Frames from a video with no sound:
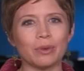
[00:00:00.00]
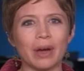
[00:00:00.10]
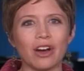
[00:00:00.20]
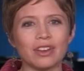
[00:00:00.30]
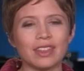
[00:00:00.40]

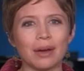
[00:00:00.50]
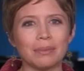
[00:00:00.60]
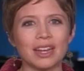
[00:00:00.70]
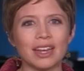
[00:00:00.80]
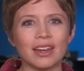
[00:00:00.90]
about at that
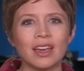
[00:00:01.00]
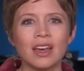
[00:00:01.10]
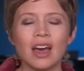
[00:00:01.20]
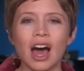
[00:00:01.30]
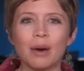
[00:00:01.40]
meeting,
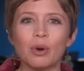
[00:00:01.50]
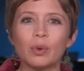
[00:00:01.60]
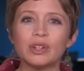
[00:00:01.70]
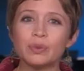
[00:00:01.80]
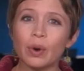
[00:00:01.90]
uh, but
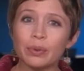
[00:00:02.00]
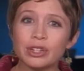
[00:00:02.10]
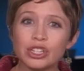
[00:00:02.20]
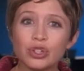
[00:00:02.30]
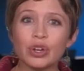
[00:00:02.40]
we, what we
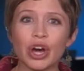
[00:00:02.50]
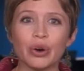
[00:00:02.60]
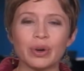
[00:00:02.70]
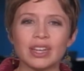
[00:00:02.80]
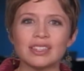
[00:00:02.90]
do
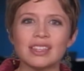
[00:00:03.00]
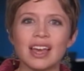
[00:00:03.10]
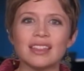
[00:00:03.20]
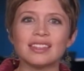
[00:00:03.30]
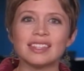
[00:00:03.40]
know is
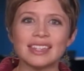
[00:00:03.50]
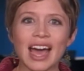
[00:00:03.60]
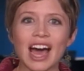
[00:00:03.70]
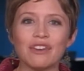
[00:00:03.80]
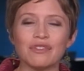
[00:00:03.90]
that
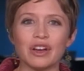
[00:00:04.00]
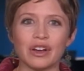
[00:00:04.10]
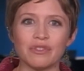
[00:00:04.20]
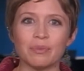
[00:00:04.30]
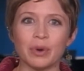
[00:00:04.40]
staff
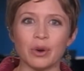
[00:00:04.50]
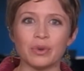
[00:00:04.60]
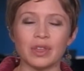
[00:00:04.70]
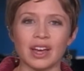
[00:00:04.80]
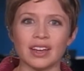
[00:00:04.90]
of
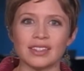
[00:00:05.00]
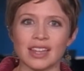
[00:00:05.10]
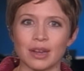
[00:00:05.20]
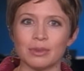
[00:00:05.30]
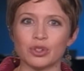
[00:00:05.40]
both uh,
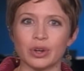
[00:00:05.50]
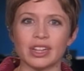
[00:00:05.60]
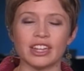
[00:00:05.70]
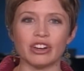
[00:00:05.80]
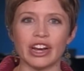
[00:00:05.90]
Senate Majority
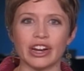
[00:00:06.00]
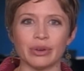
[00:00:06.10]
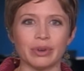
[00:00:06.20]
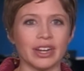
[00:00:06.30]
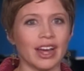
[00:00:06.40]
Leader Harry
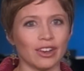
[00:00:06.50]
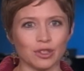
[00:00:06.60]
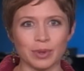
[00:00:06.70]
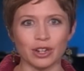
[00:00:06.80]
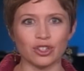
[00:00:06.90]
Reid, House
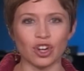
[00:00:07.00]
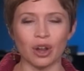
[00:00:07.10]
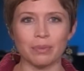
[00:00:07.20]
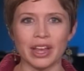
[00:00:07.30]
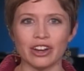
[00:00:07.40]
Speaker
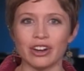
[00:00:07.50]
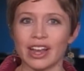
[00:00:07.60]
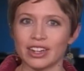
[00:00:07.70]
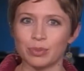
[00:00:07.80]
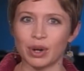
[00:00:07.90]
John Boehner,
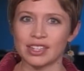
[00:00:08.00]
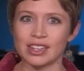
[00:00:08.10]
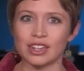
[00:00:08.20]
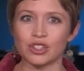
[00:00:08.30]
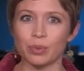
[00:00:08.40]
and
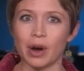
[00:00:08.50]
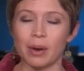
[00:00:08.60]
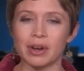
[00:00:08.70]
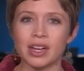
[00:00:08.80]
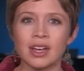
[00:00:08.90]
President
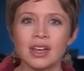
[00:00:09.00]
Obama